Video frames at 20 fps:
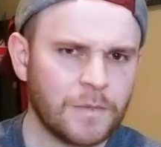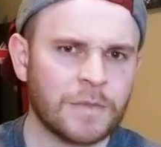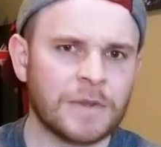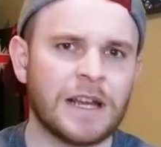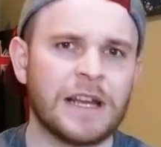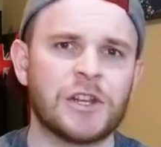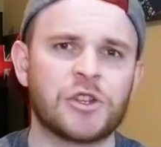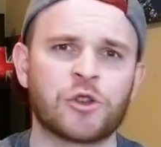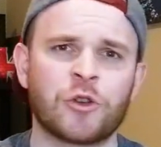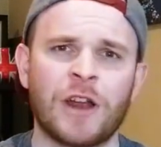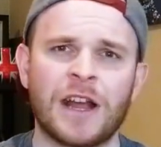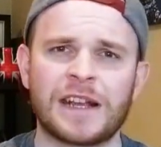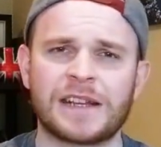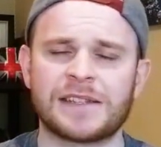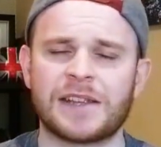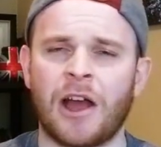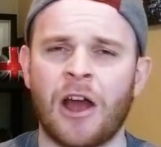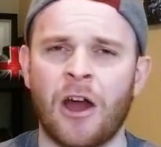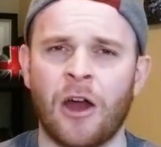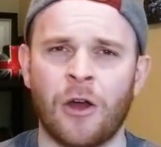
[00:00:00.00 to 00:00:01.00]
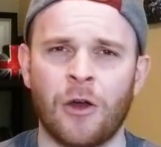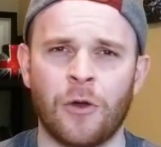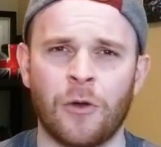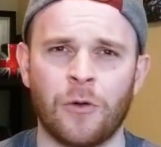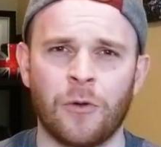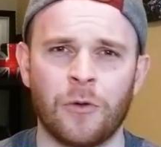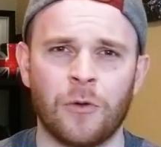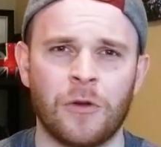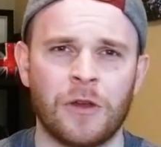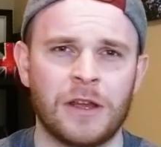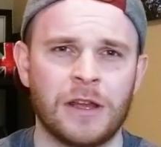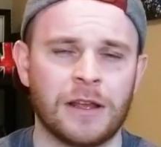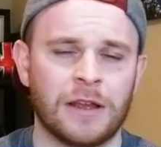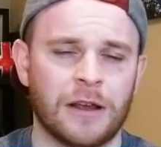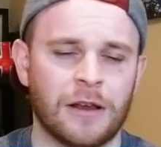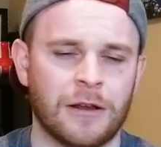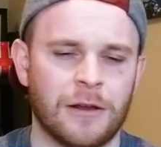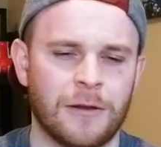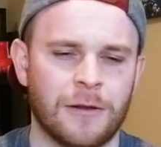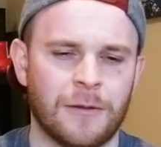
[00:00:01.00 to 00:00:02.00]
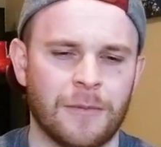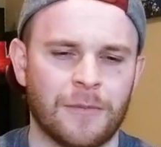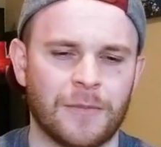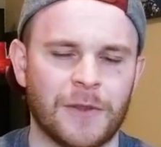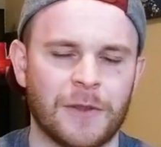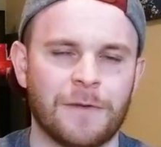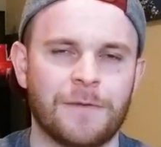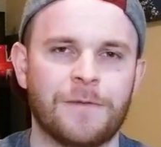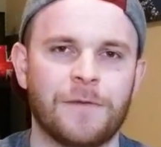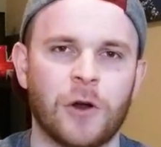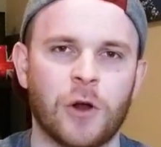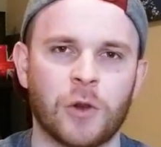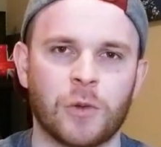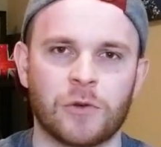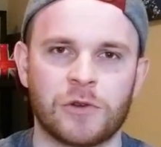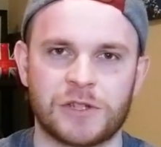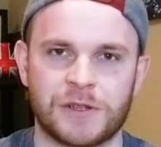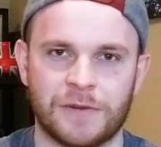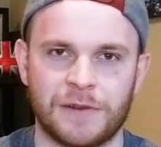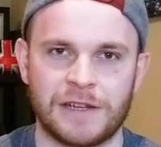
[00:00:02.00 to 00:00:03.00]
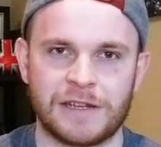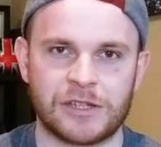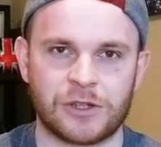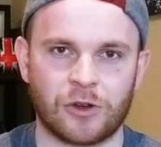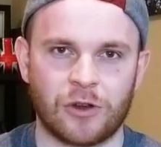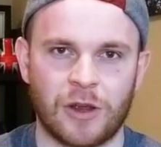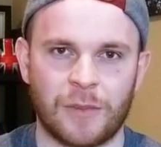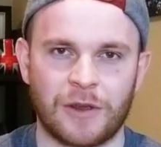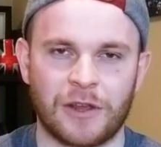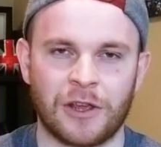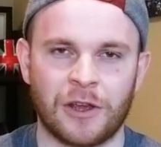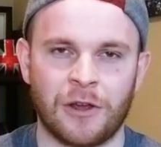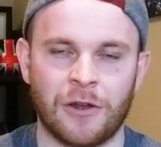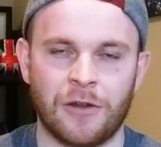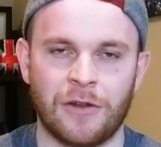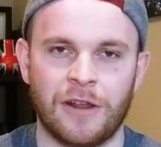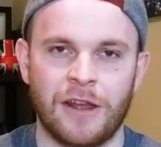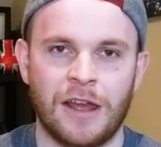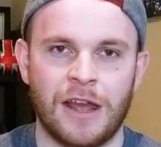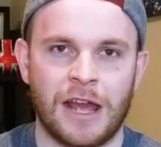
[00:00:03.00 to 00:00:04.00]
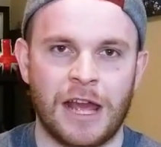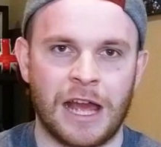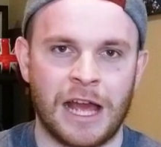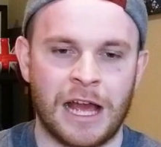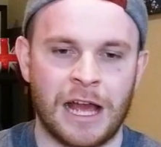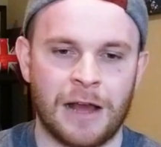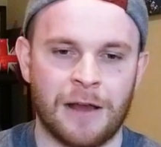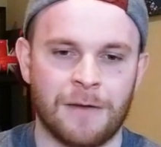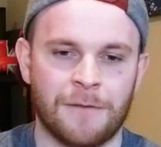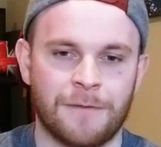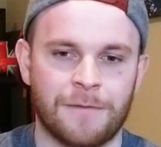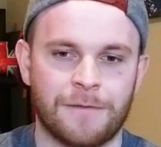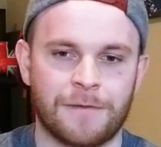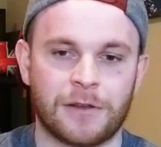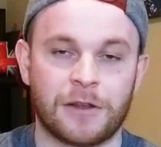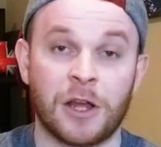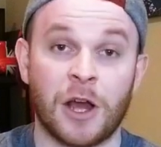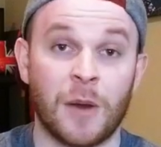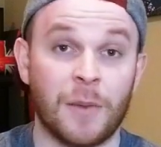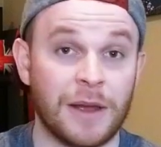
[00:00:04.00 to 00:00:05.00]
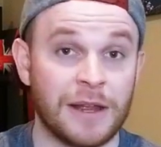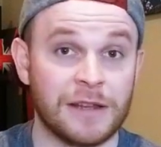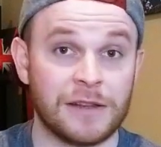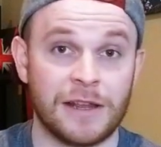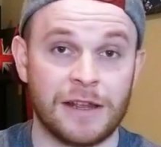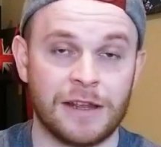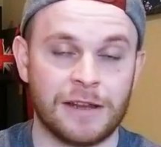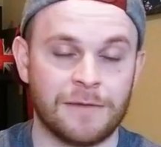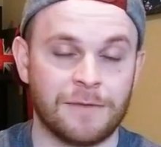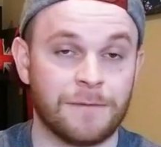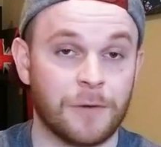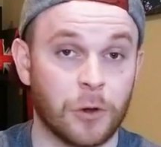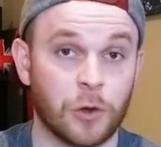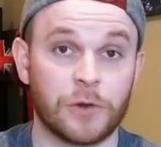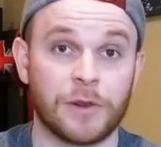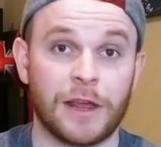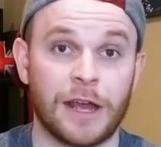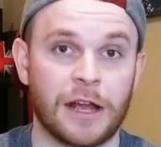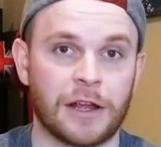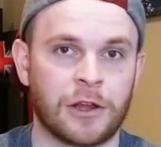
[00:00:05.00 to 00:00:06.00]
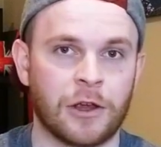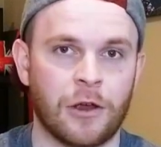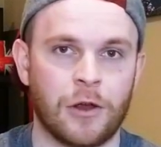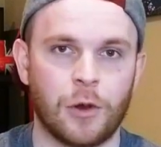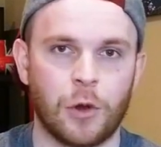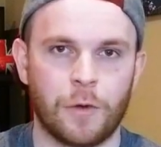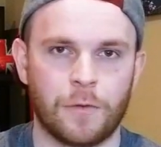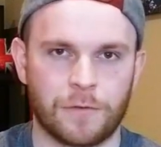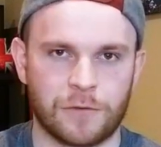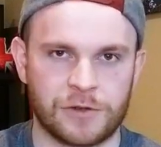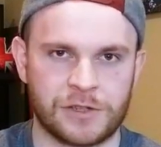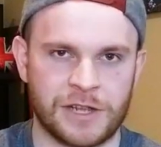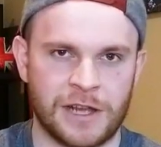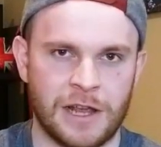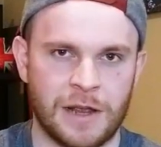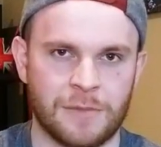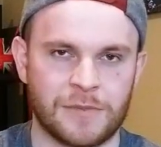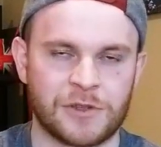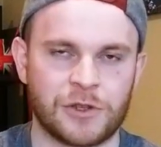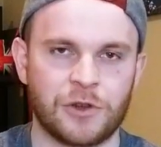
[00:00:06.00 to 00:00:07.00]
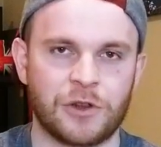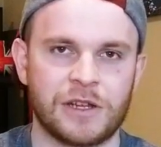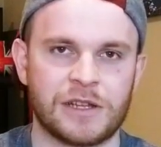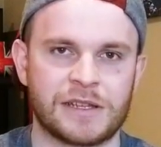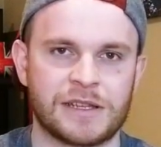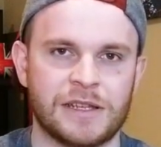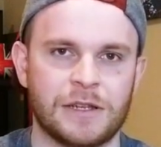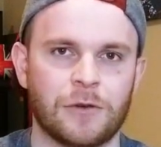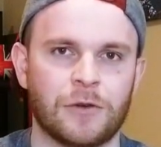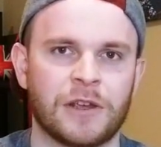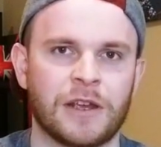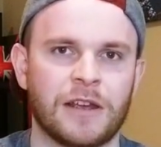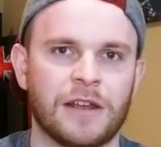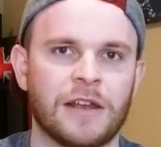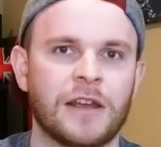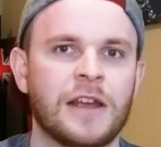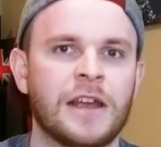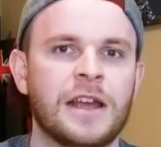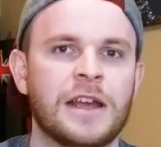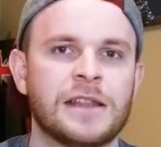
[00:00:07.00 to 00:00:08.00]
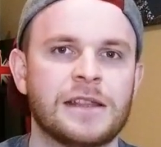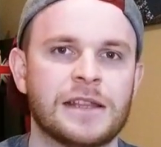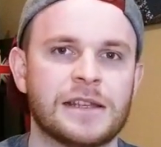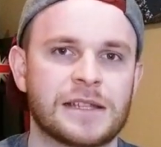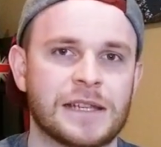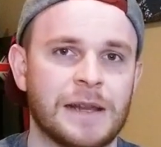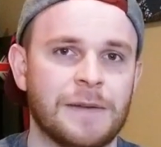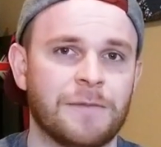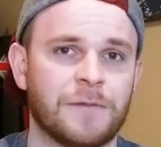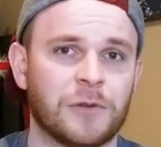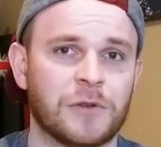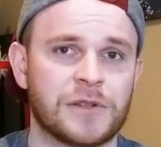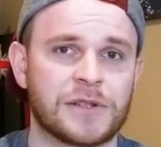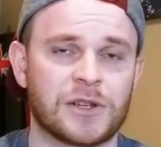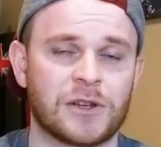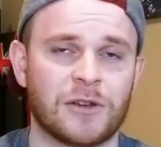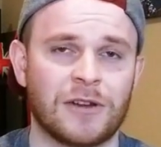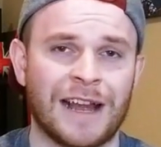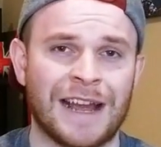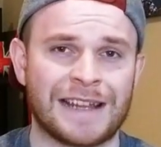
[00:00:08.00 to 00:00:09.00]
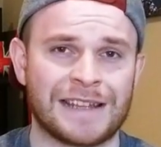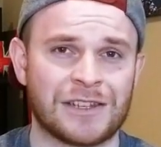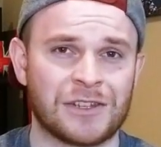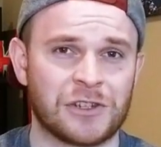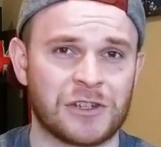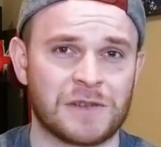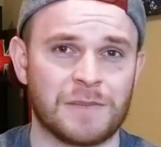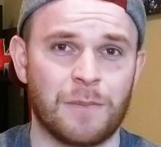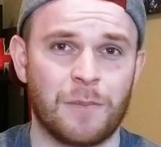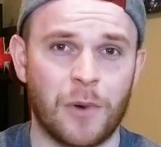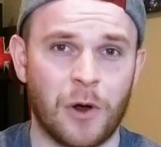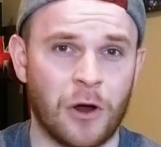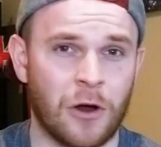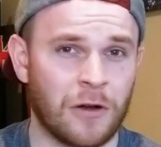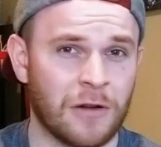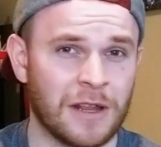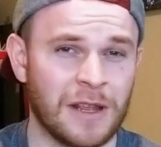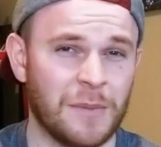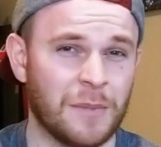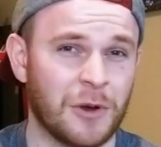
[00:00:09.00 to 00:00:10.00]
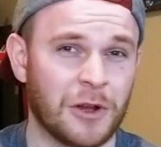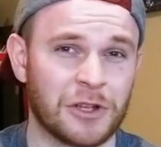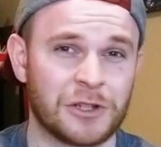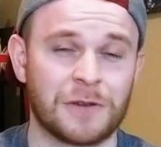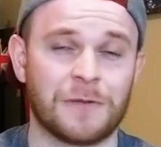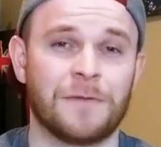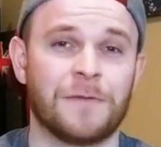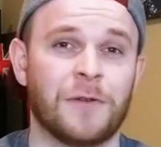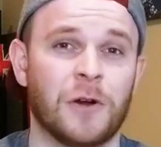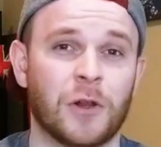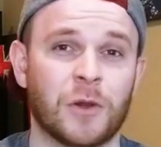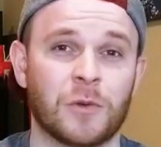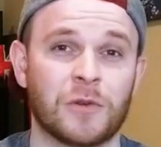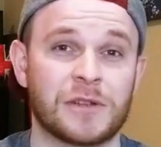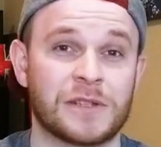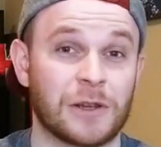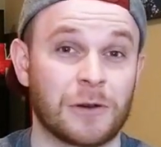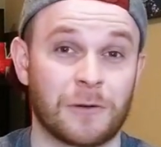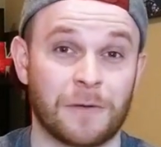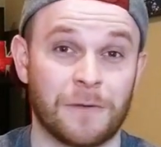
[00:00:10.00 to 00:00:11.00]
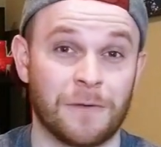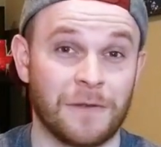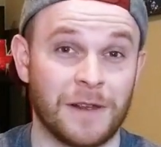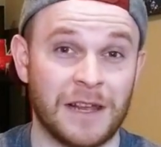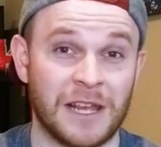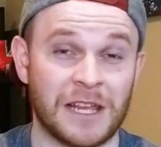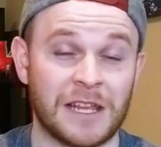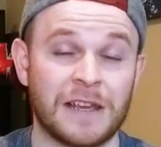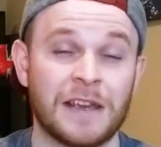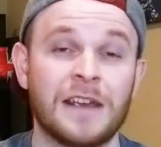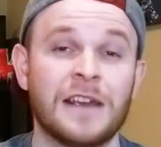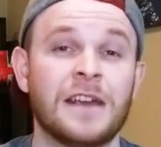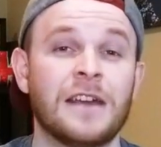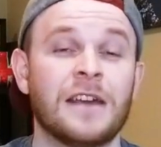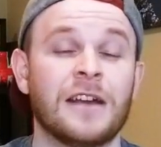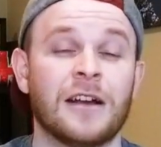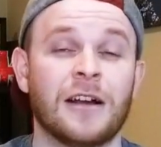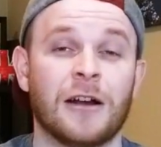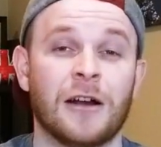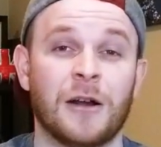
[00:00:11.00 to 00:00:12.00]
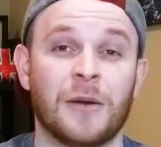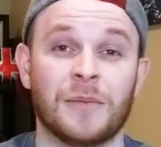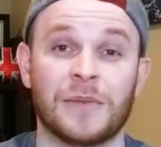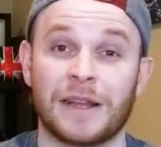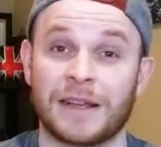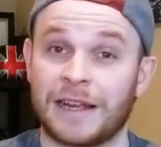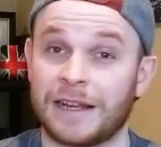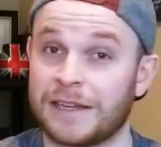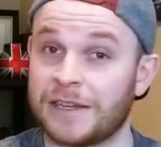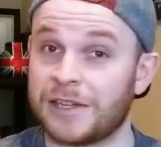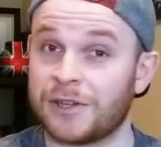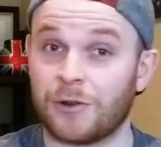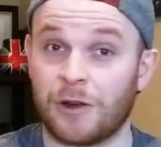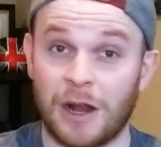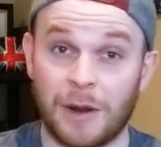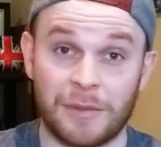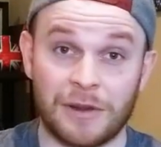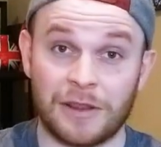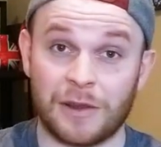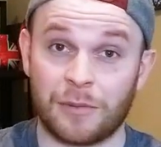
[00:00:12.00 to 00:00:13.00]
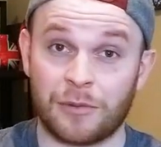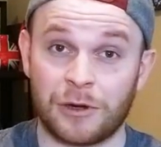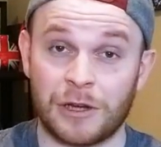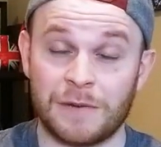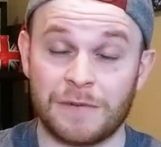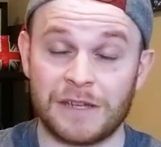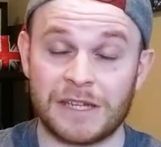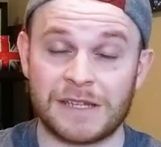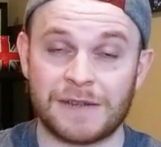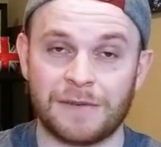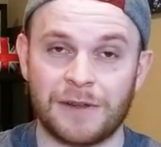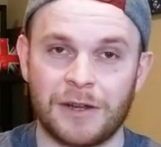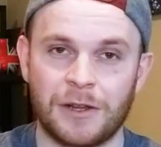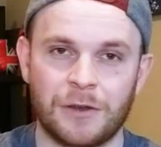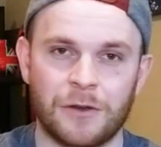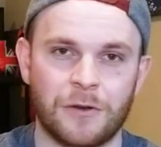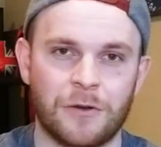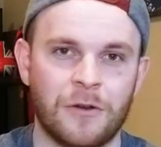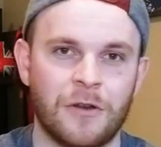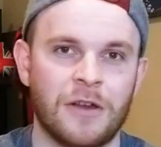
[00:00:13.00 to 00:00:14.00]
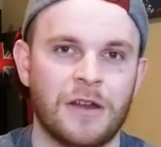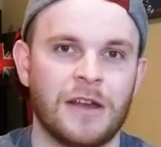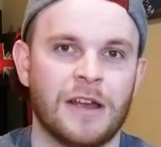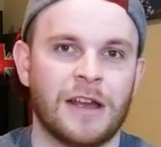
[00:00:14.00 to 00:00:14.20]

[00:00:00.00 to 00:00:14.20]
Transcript: it tracks how the followers of an Instagram account have come in and followed that account over time. So you can see, okay, this influencer hasn't just bought a bunch of followers that are fake, like I described in the previous video,